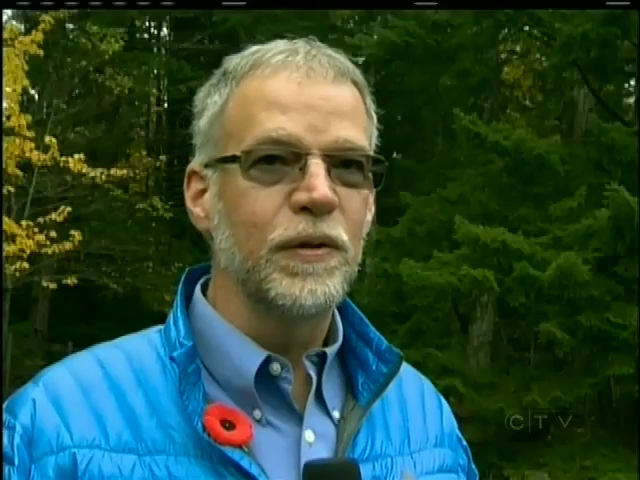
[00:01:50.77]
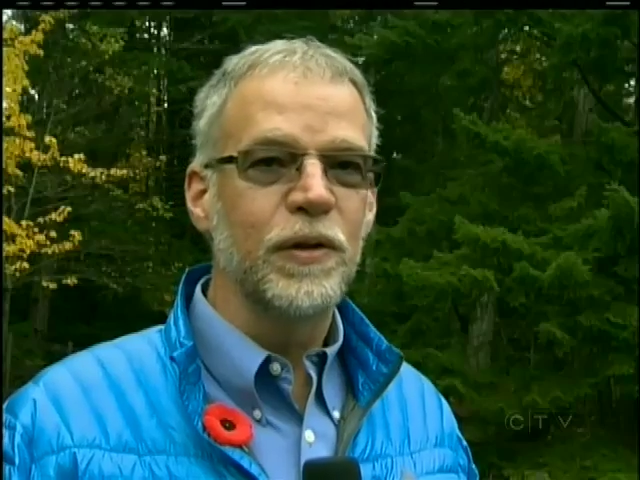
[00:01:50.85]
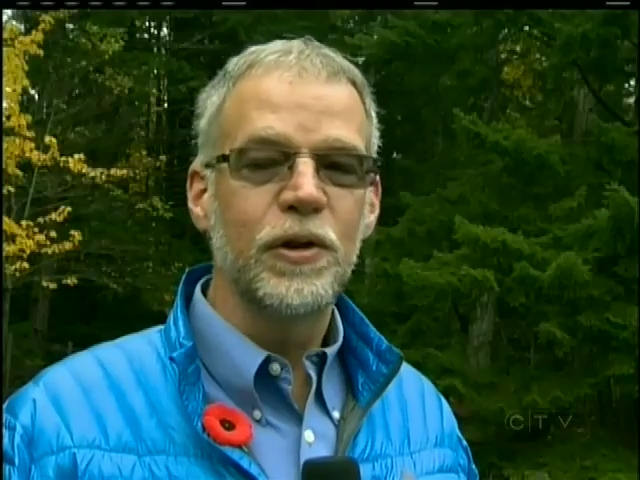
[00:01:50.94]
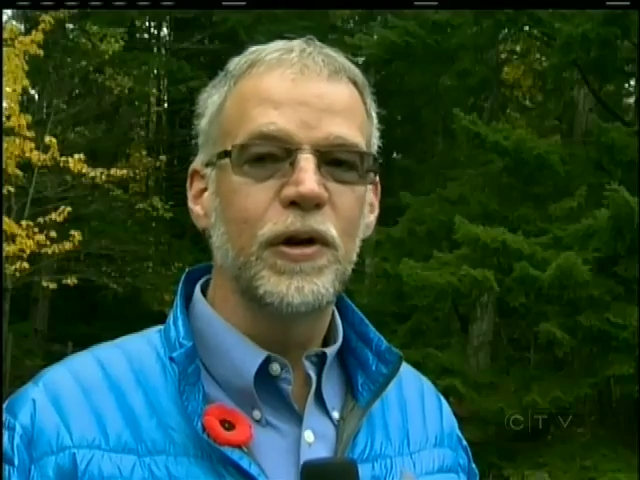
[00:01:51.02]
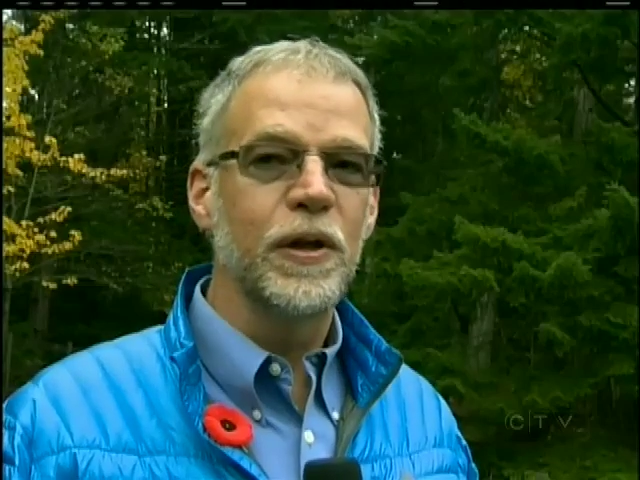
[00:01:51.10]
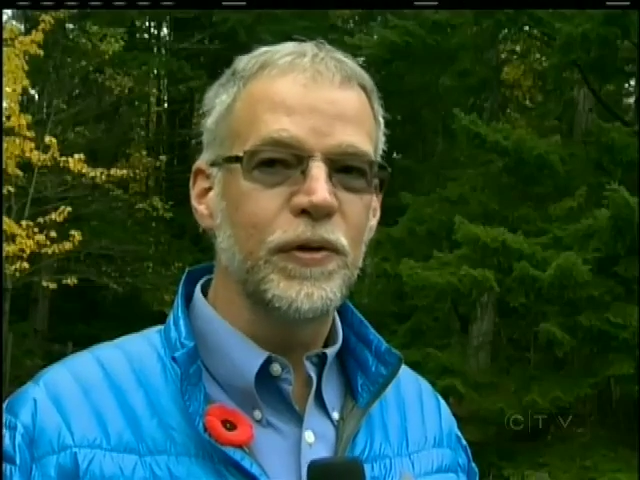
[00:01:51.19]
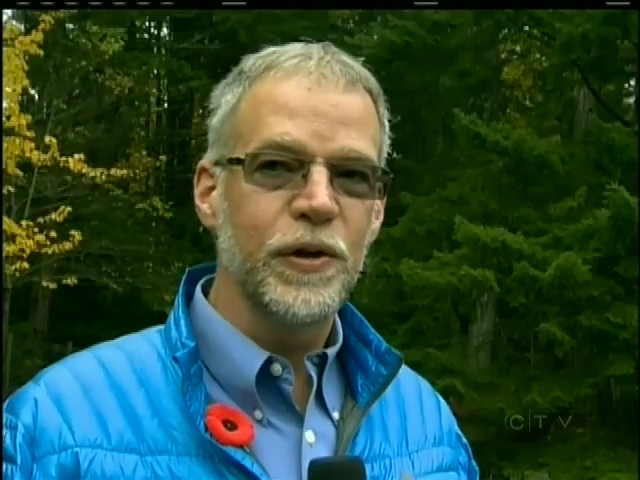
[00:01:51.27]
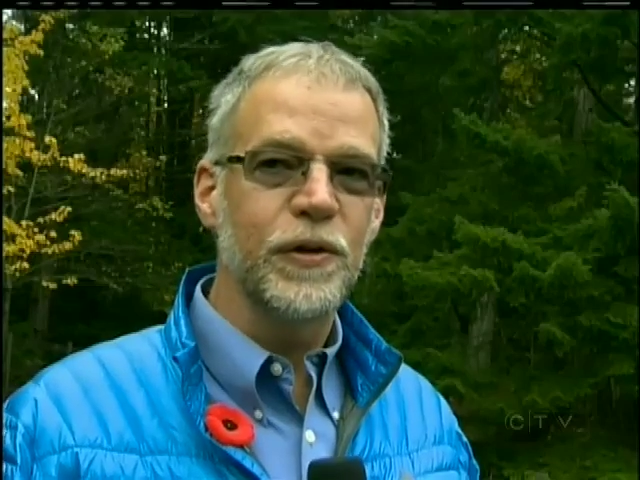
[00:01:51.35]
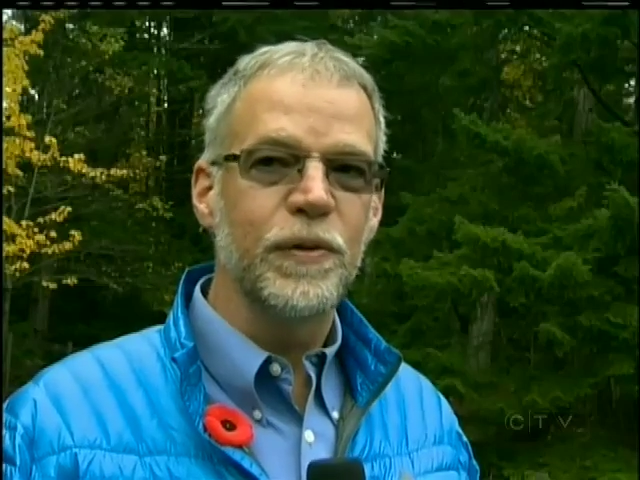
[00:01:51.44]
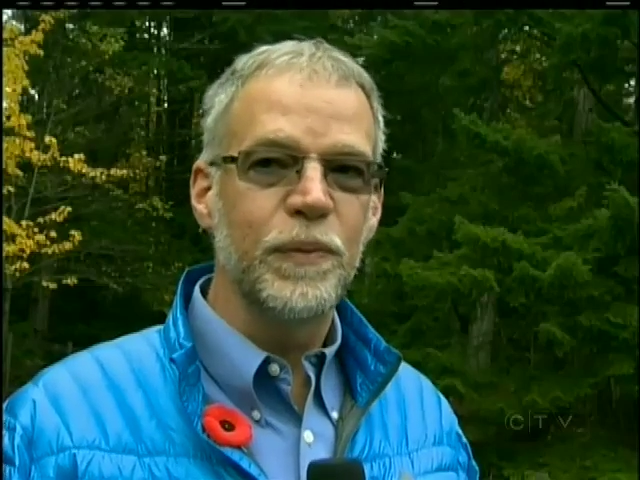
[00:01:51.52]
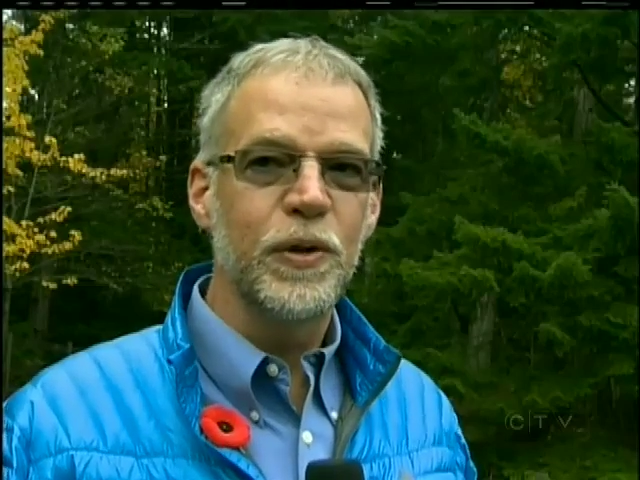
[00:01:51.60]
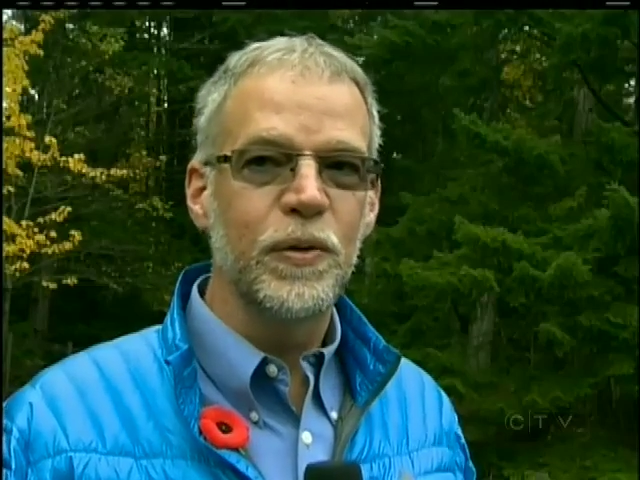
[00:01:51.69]
the trail
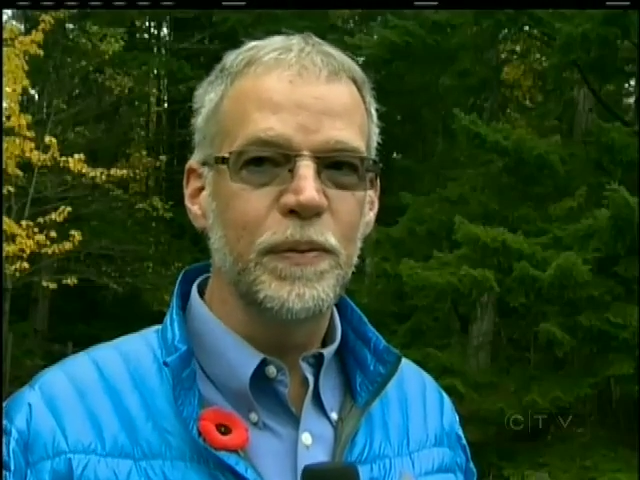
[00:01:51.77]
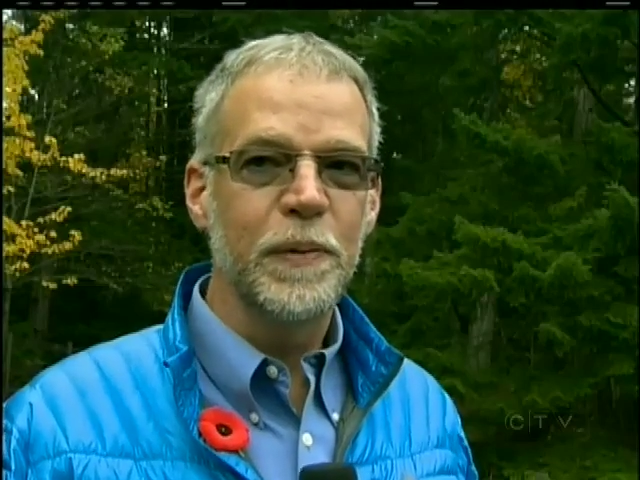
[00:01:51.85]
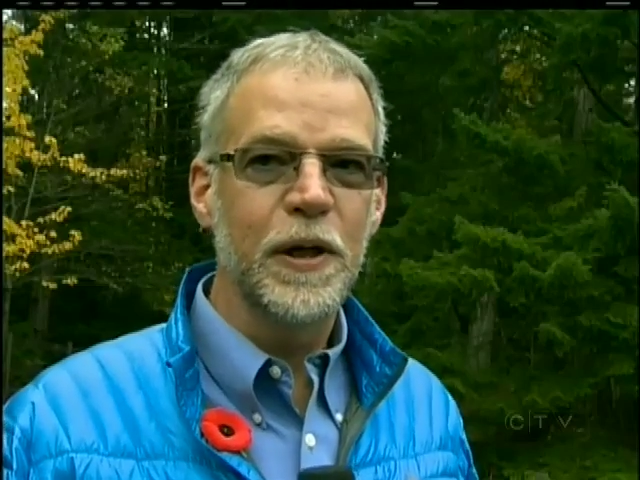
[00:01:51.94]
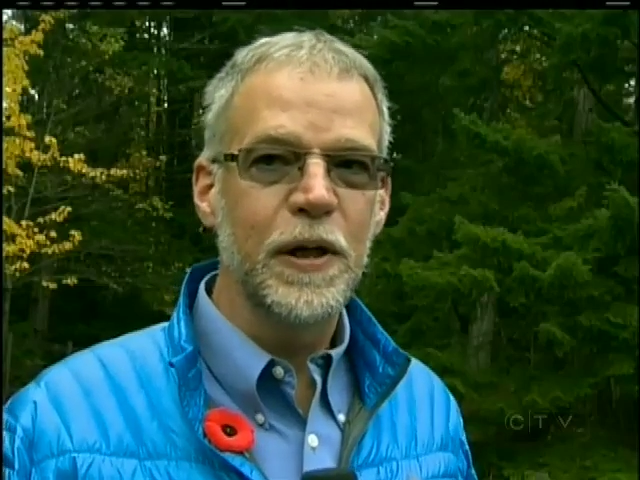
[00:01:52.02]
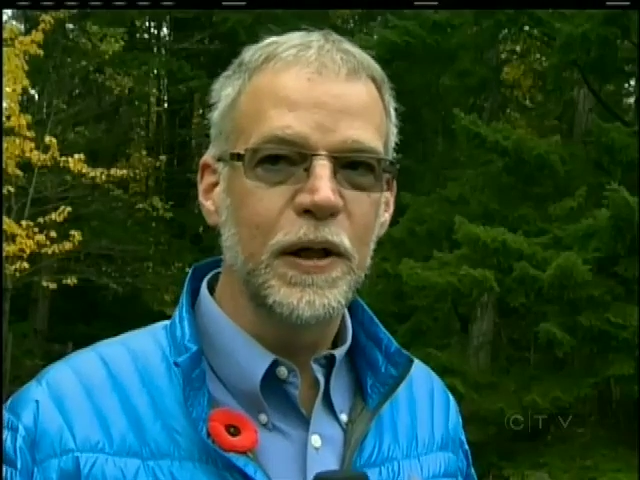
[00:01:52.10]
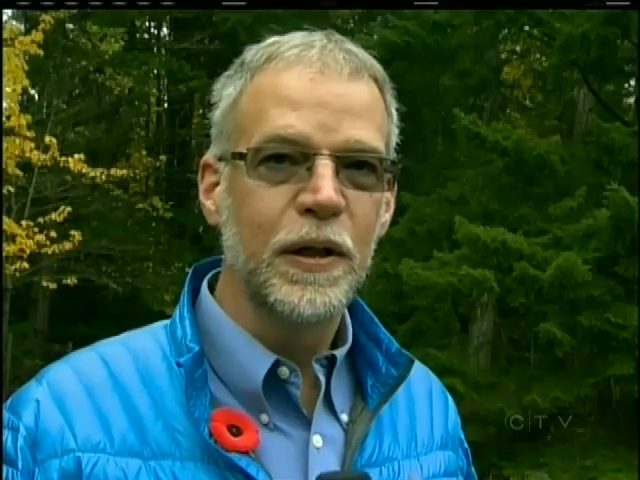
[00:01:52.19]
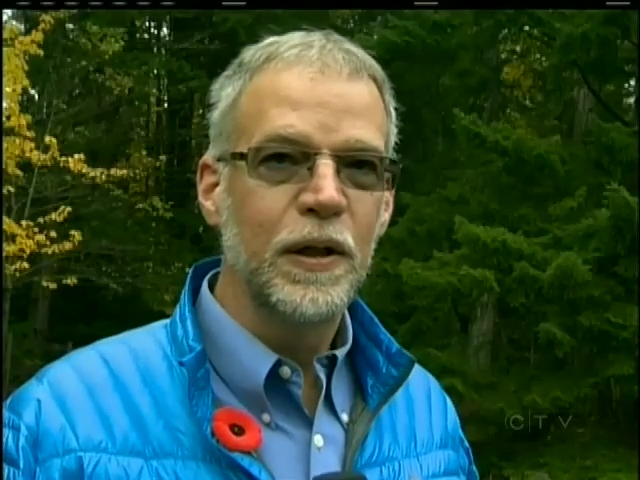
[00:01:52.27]
system through the park.